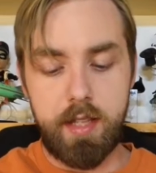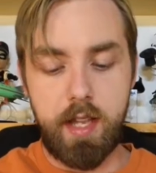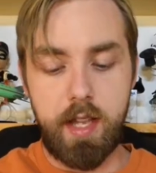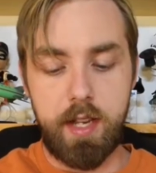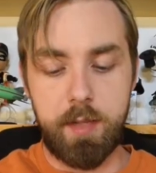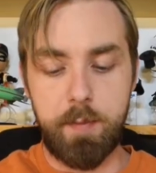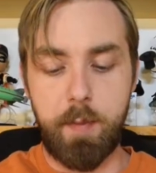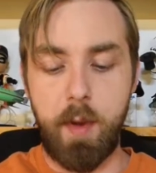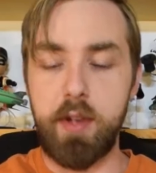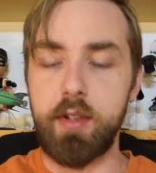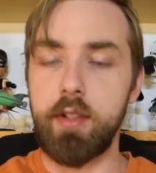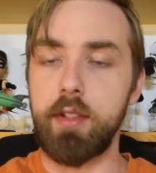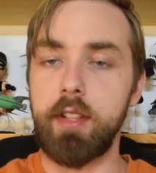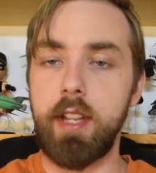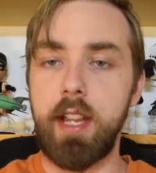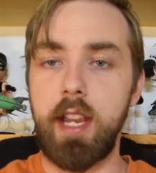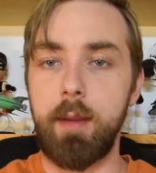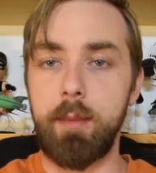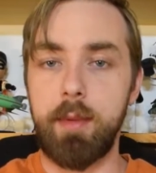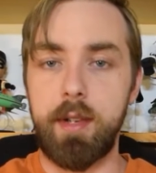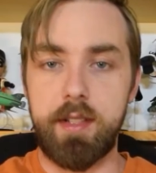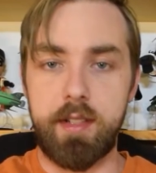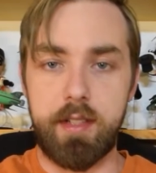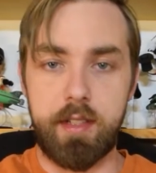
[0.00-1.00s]
got a special
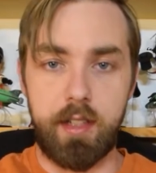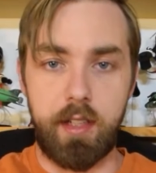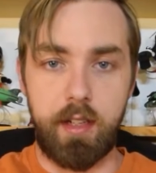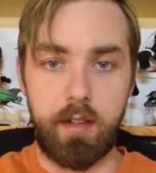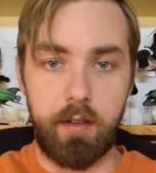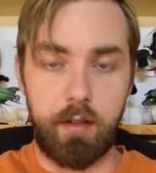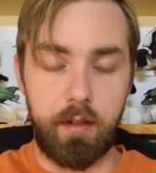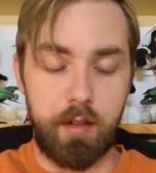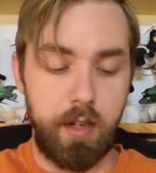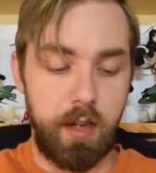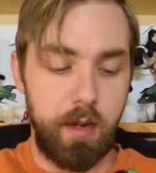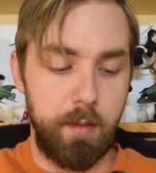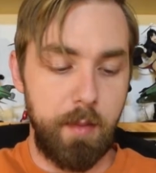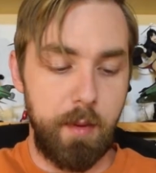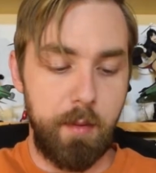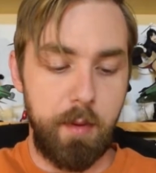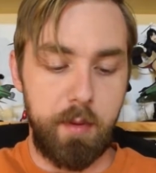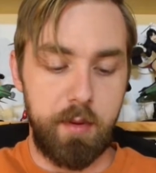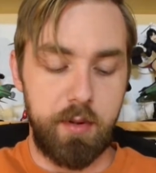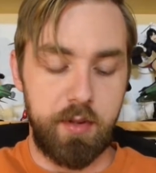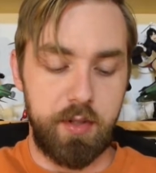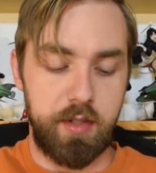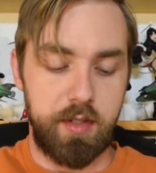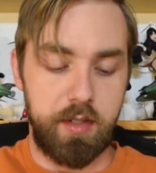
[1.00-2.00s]
name, doesn't he? I
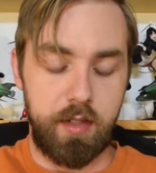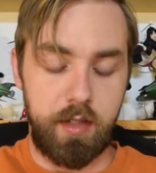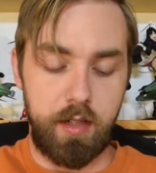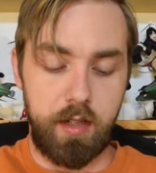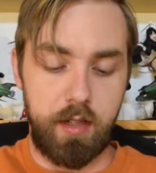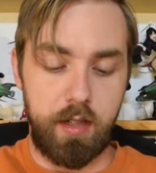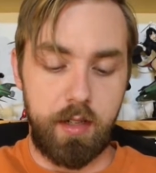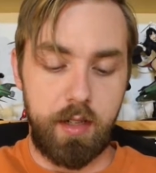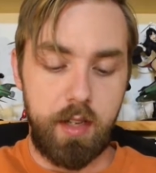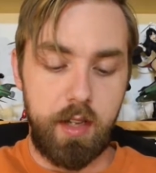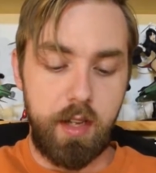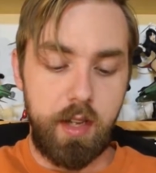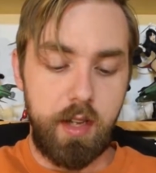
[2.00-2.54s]
remember it's the